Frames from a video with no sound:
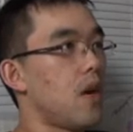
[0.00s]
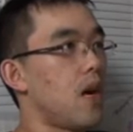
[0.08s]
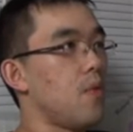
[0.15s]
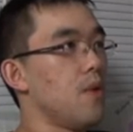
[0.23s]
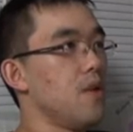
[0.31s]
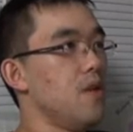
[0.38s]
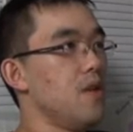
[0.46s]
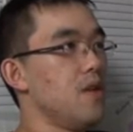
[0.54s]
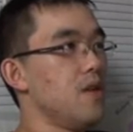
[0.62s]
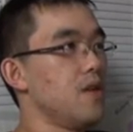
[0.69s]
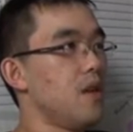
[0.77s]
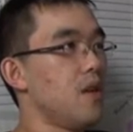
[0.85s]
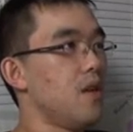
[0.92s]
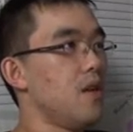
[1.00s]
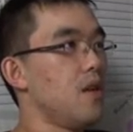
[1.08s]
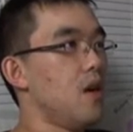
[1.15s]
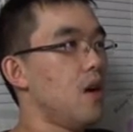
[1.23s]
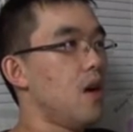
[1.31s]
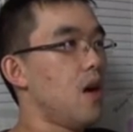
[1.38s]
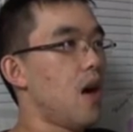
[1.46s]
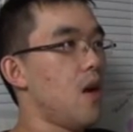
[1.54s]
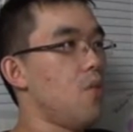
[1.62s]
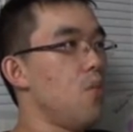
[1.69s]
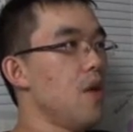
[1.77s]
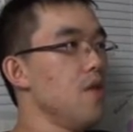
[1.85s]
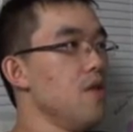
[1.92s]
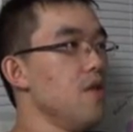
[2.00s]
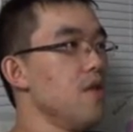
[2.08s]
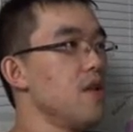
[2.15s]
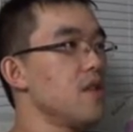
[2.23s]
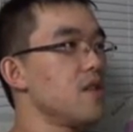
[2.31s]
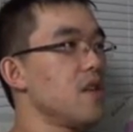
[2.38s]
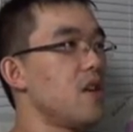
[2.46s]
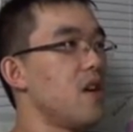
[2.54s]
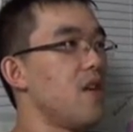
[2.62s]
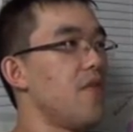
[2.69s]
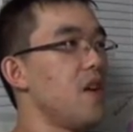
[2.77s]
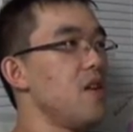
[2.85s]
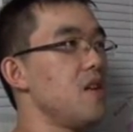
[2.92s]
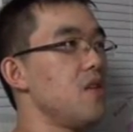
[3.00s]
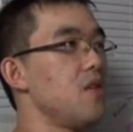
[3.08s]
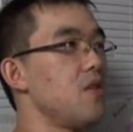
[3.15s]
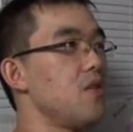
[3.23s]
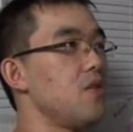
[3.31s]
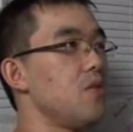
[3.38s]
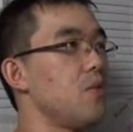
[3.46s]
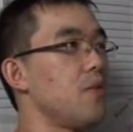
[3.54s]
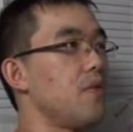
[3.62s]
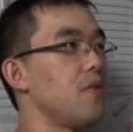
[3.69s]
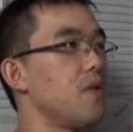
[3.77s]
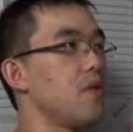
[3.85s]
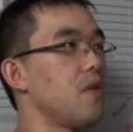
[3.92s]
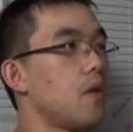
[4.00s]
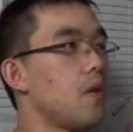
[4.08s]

I wonder does that... I wonder does that have anything to do with it?